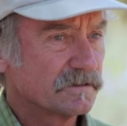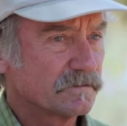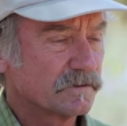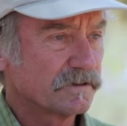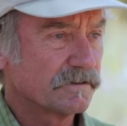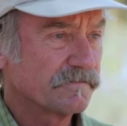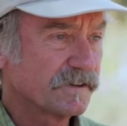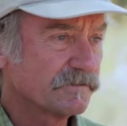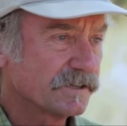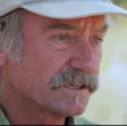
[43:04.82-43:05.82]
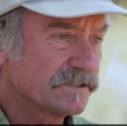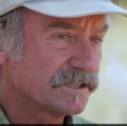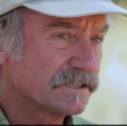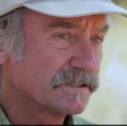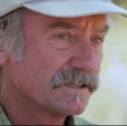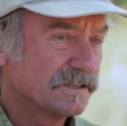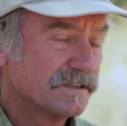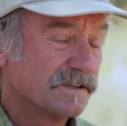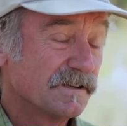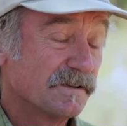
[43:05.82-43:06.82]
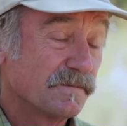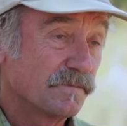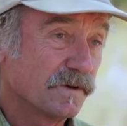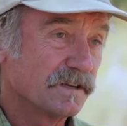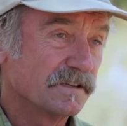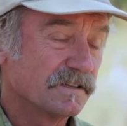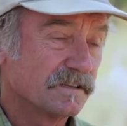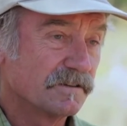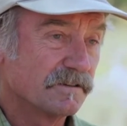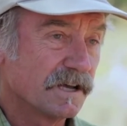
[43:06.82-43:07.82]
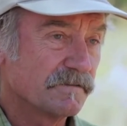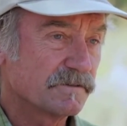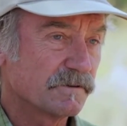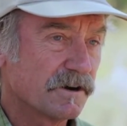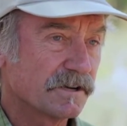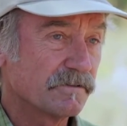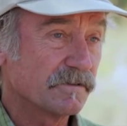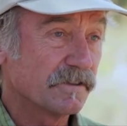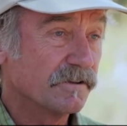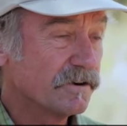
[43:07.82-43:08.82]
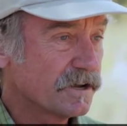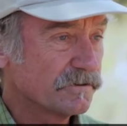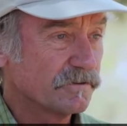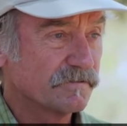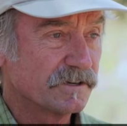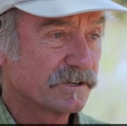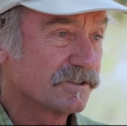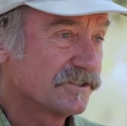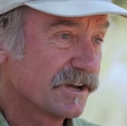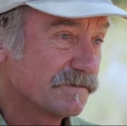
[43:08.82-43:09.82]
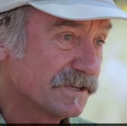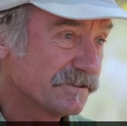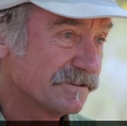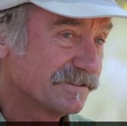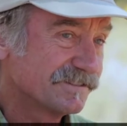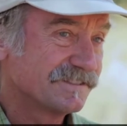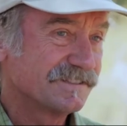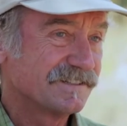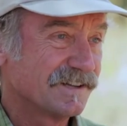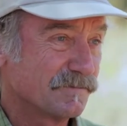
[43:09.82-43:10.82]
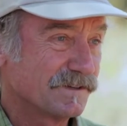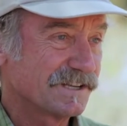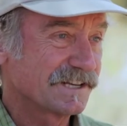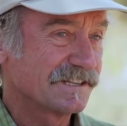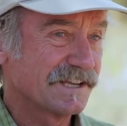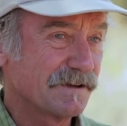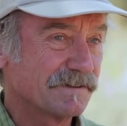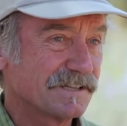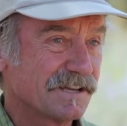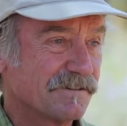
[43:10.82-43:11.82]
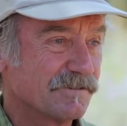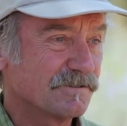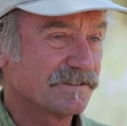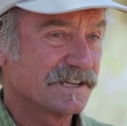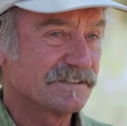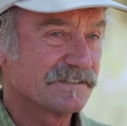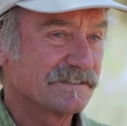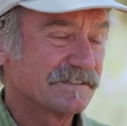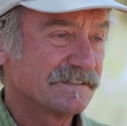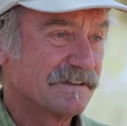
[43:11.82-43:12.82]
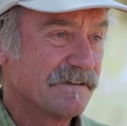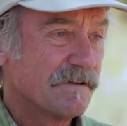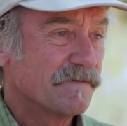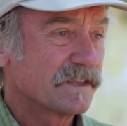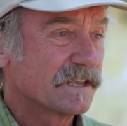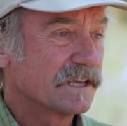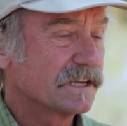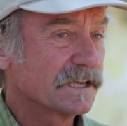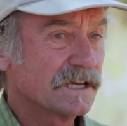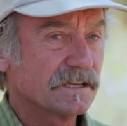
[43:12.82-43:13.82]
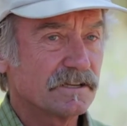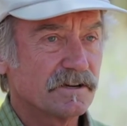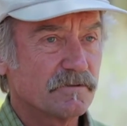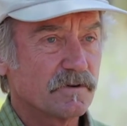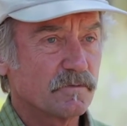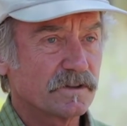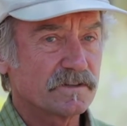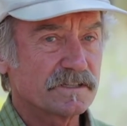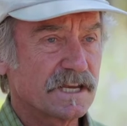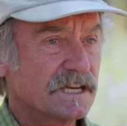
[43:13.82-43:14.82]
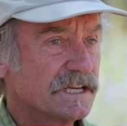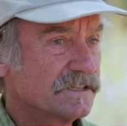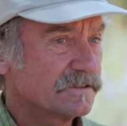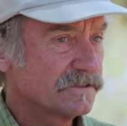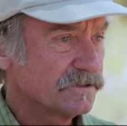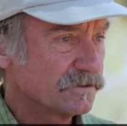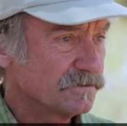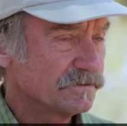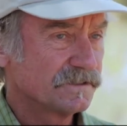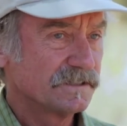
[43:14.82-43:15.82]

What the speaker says: where there are federal agencies, but a lot of us would argue they're not doing a very good job either of protecting the habitat on those lands. And again, what the state needs to do,